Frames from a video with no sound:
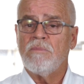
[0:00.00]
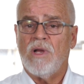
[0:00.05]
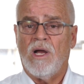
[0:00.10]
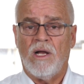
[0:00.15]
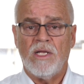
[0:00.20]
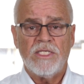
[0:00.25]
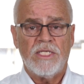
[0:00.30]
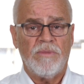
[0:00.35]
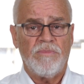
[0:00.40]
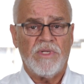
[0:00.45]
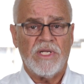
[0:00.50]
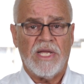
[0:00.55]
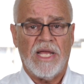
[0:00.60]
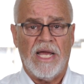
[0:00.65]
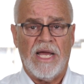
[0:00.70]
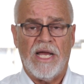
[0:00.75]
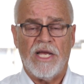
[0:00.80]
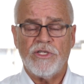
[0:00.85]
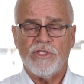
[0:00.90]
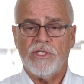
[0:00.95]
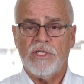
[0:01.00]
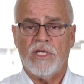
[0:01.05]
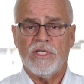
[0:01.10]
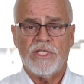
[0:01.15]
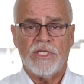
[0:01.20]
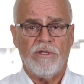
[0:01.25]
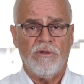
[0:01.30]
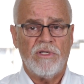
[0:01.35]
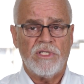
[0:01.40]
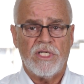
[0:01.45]
Concept to cash, a
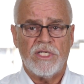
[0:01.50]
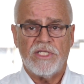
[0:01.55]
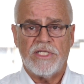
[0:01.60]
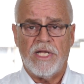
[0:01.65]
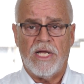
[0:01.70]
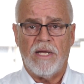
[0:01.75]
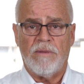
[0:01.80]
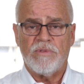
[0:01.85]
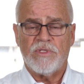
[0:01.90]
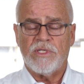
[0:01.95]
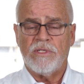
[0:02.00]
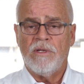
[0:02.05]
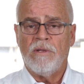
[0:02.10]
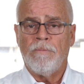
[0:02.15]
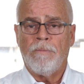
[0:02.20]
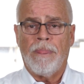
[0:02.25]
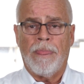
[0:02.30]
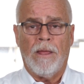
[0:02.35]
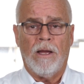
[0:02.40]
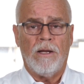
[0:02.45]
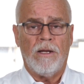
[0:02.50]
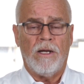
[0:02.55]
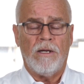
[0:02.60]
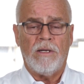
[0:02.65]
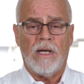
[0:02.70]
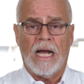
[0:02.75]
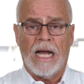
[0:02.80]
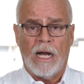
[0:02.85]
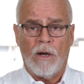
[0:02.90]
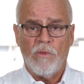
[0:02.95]
series of steps,
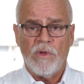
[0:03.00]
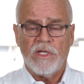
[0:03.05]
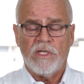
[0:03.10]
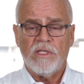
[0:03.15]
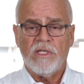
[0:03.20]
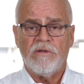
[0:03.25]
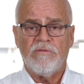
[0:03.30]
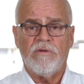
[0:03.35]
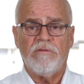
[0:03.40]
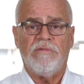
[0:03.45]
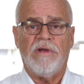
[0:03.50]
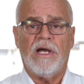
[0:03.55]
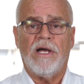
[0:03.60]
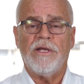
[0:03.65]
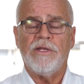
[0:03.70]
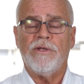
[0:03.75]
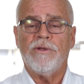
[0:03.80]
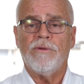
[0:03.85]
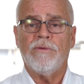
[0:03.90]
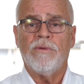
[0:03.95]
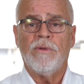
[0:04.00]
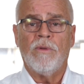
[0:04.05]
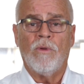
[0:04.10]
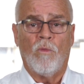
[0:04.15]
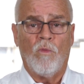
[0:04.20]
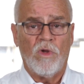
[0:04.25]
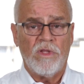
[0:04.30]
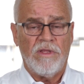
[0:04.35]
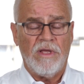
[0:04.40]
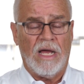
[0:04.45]
uh, how we deliver value,
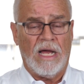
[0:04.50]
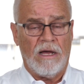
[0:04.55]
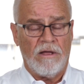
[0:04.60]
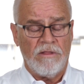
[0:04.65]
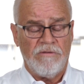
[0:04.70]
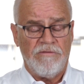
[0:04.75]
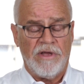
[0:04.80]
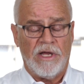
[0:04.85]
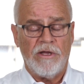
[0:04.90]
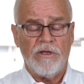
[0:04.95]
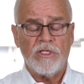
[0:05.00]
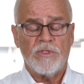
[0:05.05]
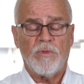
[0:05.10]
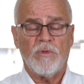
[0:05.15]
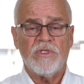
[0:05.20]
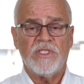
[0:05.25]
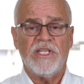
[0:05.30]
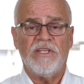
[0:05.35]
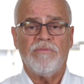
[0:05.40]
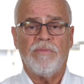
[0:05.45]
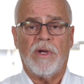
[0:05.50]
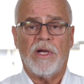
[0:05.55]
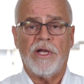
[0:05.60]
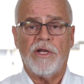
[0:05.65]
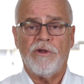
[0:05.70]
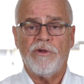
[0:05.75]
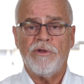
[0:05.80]
what the, how the value is perceived by